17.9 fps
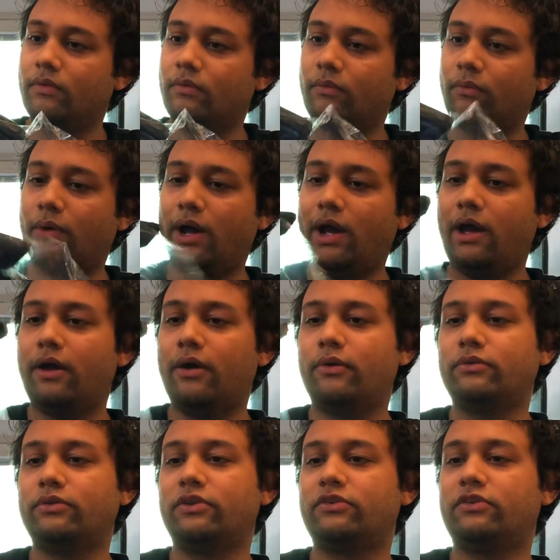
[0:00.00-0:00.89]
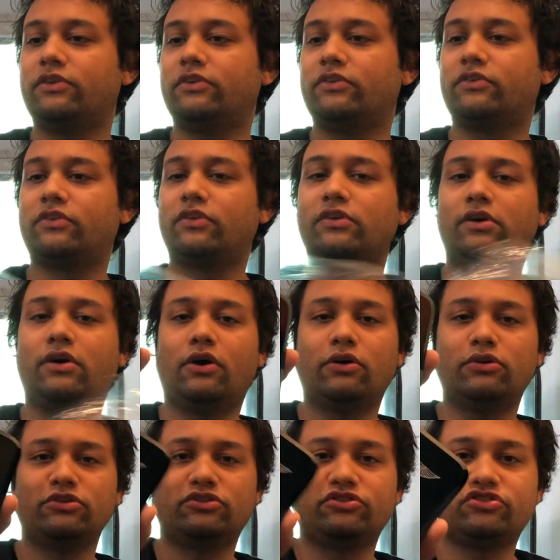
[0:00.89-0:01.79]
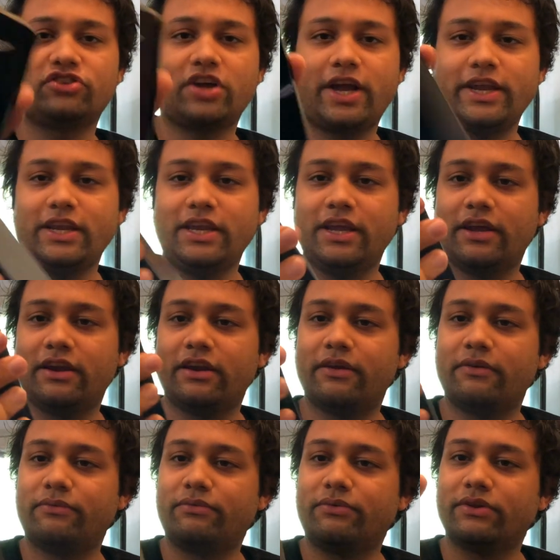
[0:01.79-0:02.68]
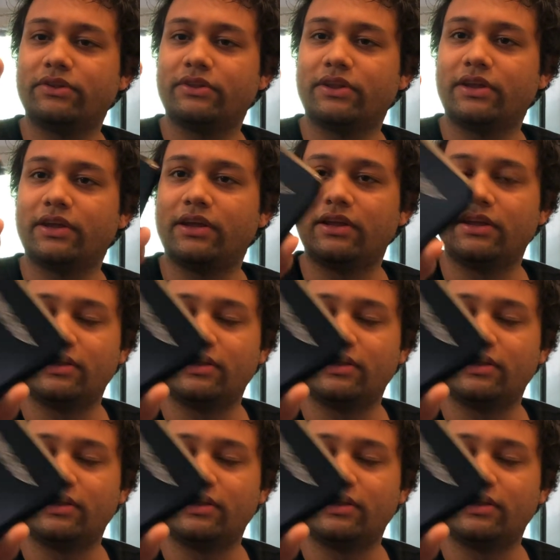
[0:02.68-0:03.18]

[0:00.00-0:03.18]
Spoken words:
Wow, this is all shiny and everything.